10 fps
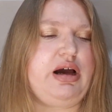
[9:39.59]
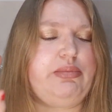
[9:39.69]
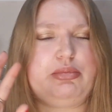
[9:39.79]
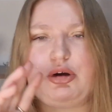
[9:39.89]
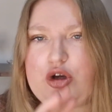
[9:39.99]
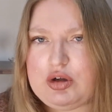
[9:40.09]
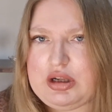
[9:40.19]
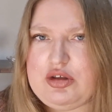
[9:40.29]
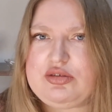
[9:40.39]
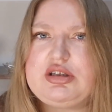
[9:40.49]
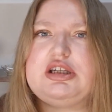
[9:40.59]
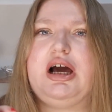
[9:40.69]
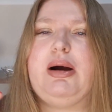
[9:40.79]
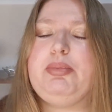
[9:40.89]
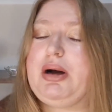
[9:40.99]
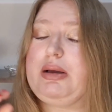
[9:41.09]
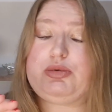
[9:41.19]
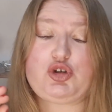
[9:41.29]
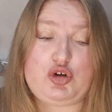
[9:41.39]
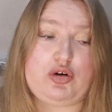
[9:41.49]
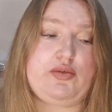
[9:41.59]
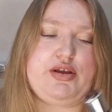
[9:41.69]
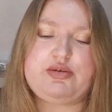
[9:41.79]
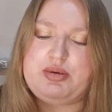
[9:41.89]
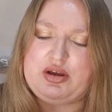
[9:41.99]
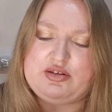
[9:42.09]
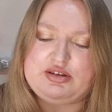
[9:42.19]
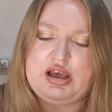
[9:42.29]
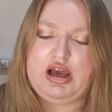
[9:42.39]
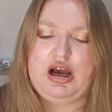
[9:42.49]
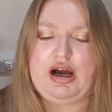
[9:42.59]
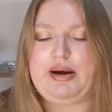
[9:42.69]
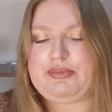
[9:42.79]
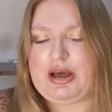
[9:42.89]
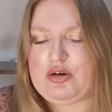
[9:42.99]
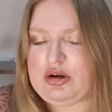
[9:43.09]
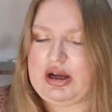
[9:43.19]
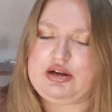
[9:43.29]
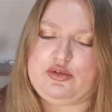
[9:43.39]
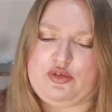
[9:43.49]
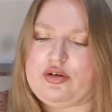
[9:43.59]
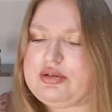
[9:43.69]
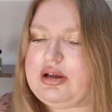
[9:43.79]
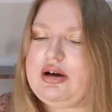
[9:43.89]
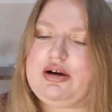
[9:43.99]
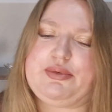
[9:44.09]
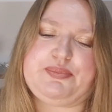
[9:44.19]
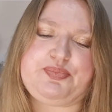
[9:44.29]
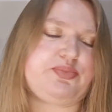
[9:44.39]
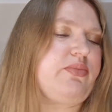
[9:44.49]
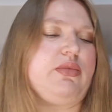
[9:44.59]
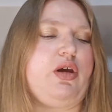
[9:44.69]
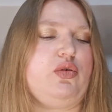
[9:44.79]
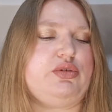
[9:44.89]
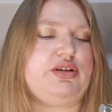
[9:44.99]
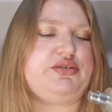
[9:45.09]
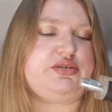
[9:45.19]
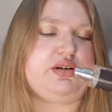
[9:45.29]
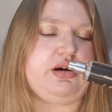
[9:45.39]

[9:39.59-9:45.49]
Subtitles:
I'm gonna use it up, I'm sure of it, because I'm now kind of on this